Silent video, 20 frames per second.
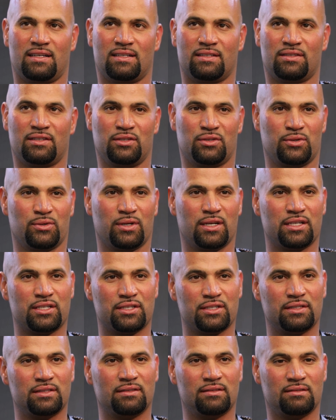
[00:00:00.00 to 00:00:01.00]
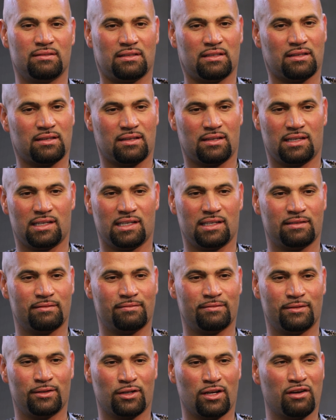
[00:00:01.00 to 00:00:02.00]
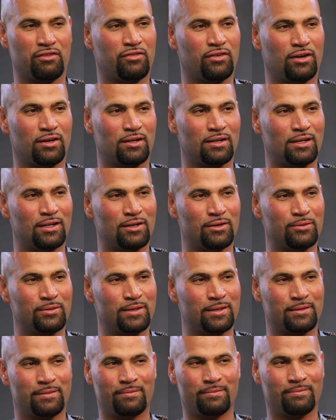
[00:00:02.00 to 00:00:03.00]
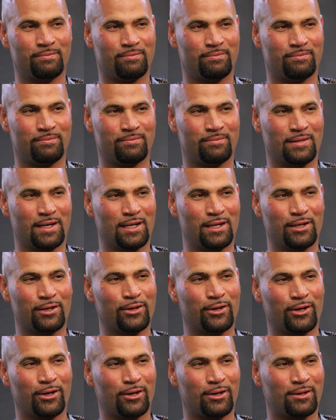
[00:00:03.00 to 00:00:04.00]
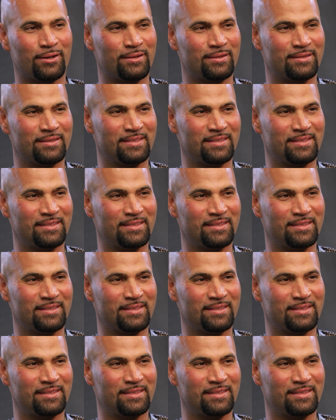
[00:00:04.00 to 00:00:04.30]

situation. And, you know, I fell in love with my little girl.